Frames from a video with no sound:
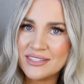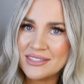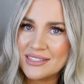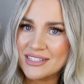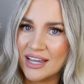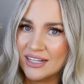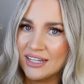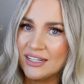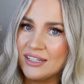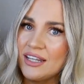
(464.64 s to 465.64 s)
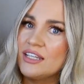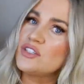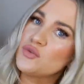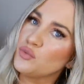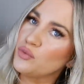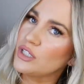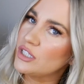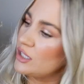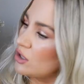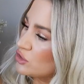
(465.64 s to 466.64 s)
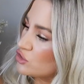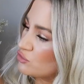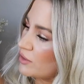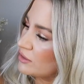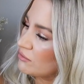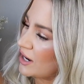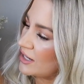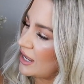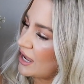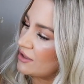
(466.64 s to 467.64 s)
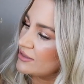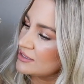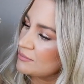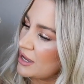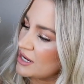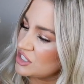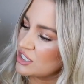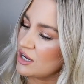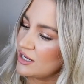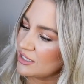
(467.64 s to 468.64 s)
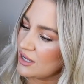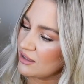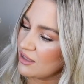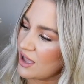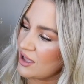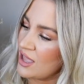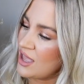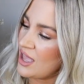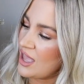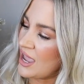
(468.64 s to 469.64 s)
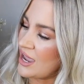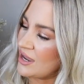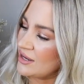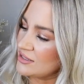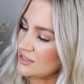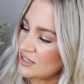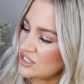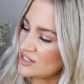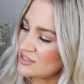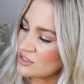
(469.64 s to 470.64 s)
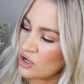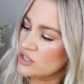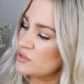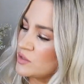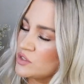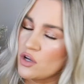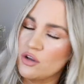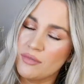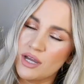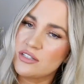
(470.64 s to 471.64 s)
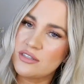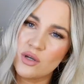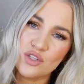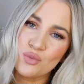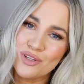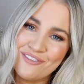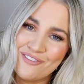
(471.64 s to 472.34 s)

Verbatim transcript: stunning. It's really on trend right now, this beigey kind of color, and it just goes with so much. So it's really